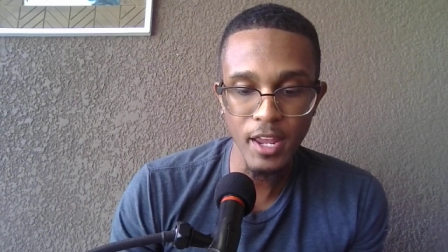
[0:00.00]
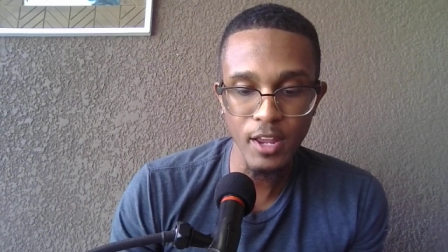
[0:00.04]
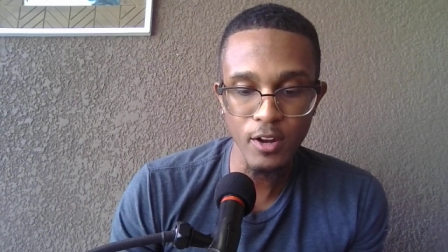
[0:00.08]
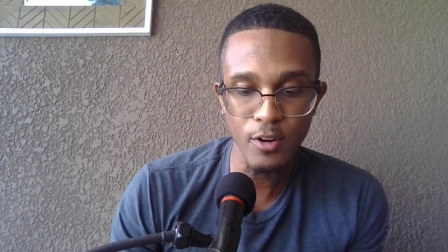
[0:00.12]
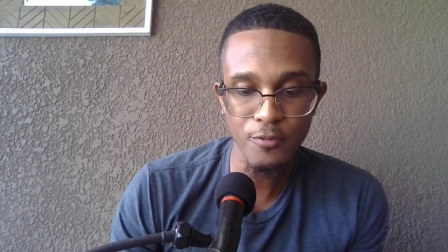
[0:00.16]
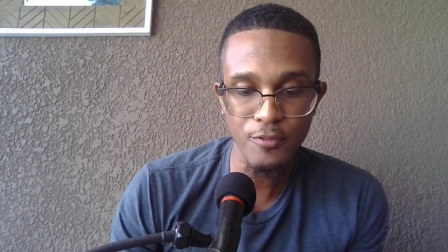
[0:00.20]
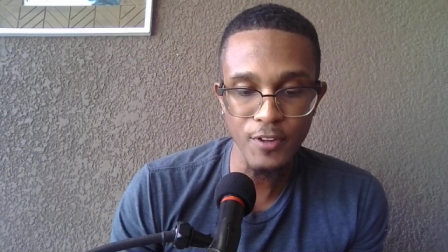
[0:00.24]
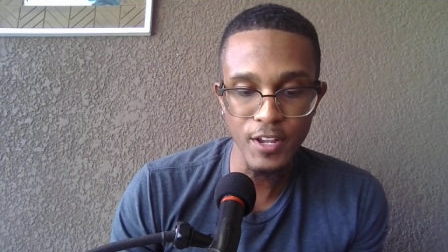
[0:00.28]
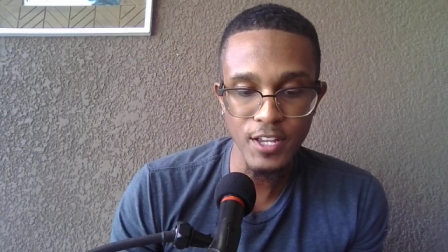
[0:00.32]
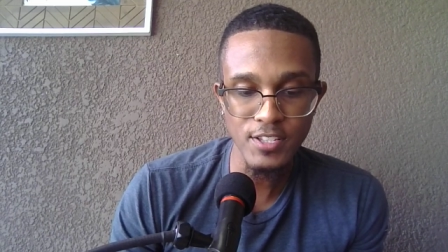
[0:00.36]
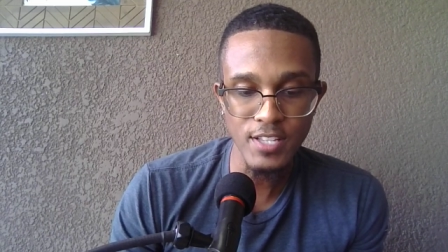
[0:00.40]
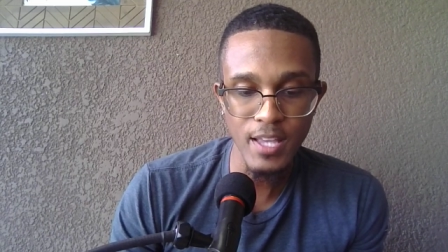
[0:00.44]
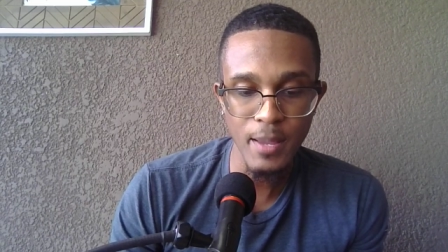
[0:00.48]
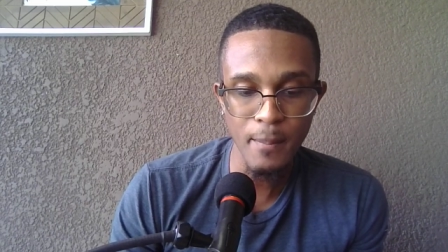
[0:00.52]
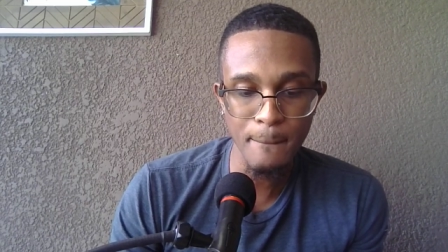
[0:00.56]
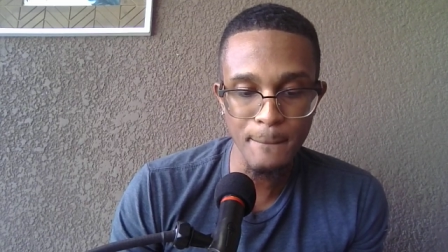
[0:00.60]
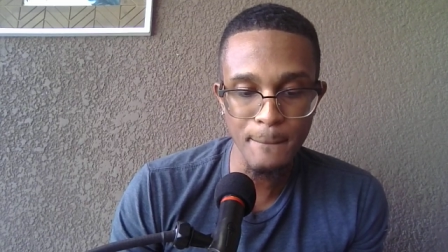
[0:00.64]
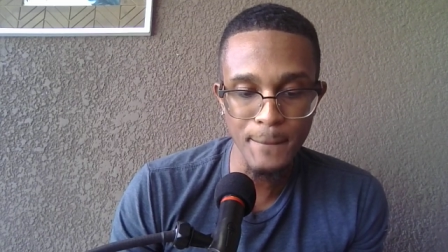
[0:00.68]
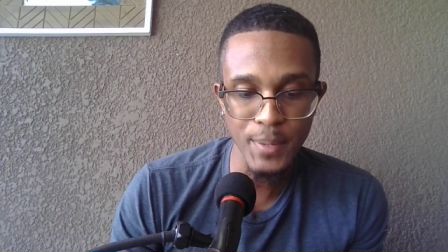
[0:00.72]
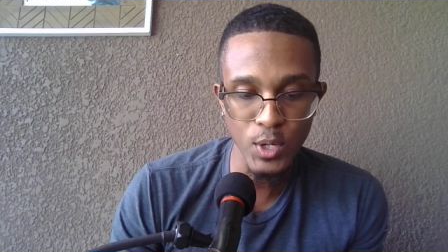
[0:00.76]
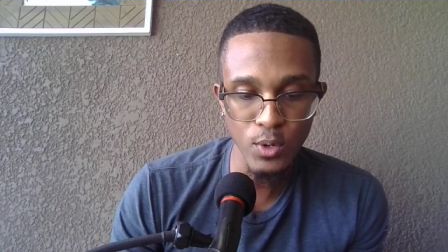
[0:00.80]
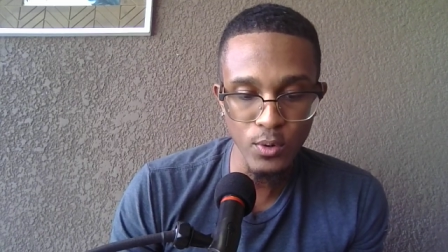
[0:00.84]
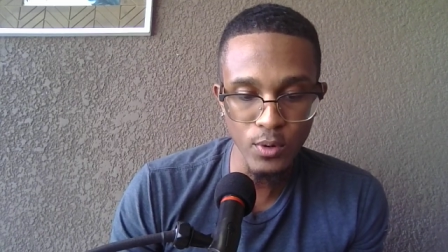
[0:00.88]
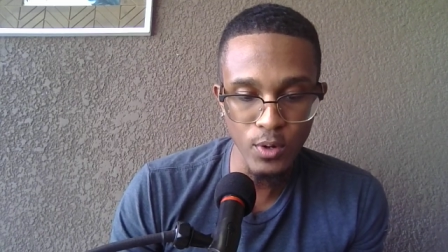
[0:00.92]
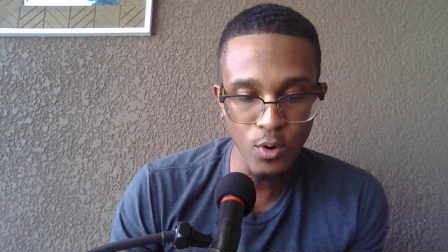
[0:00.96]
interface and
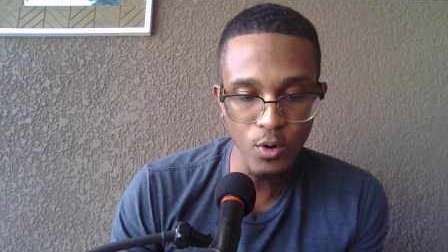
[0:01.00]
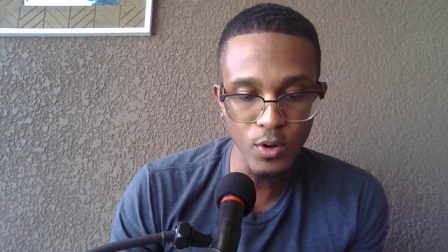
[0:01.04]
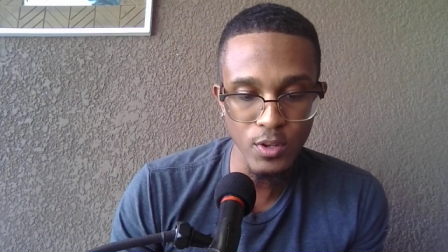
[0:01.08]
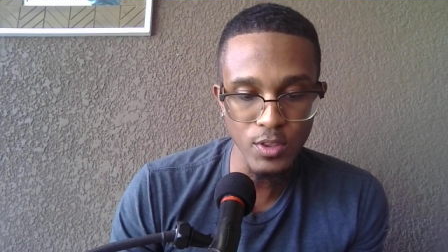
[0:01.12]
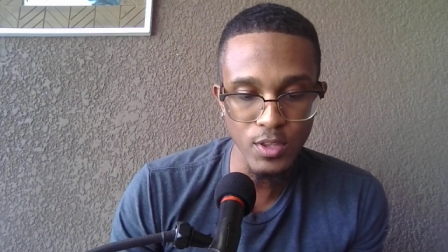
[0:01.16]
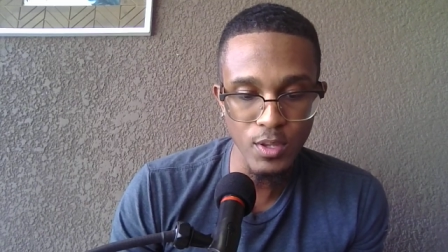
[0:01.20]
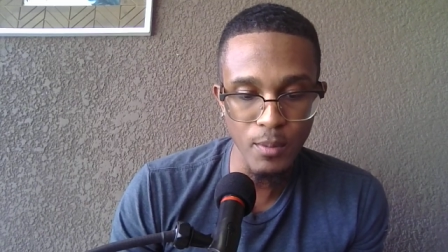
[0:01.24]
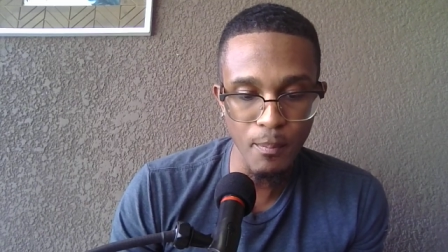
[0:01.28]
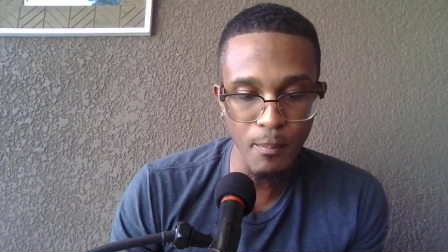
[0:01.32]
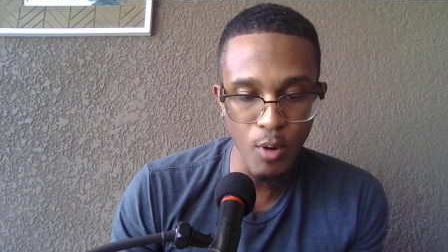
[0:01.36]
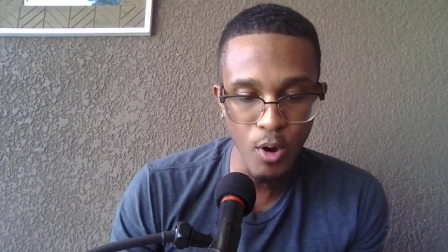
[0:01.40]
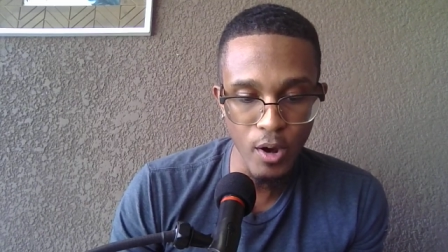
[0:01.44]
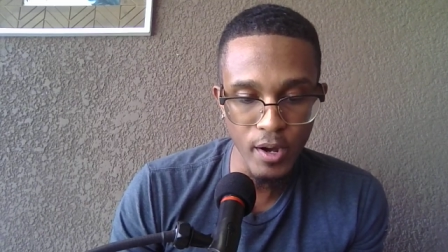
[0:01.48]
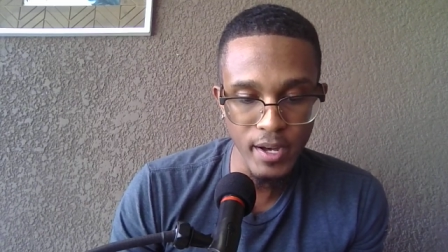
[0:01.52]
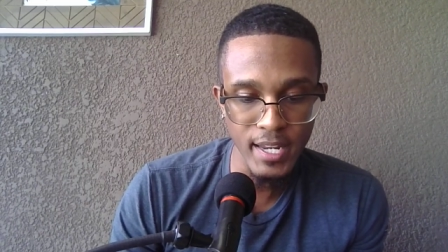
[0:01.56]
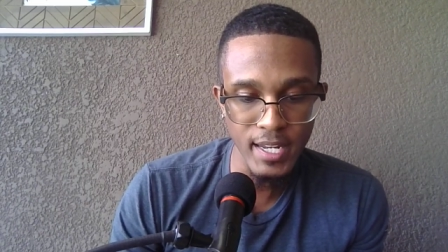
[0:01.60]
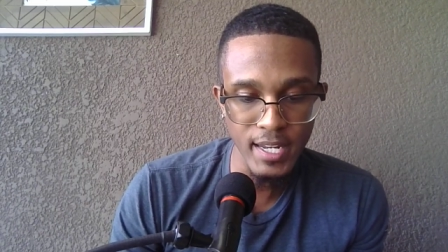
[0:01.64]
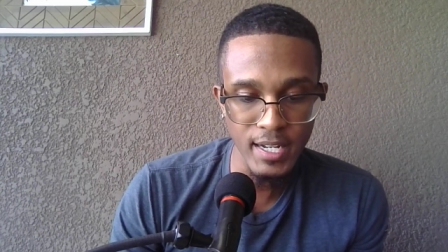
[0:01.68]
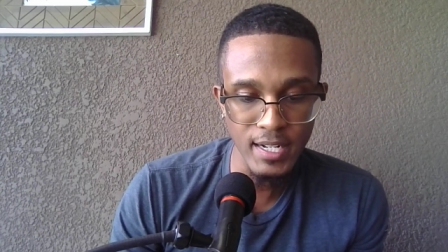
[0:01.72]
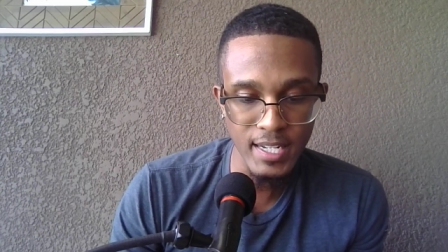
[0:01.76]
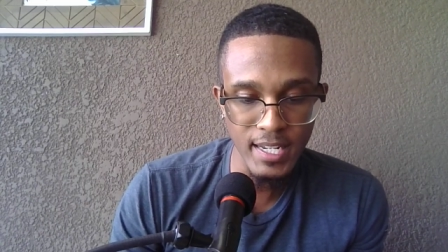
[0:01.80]
built on the market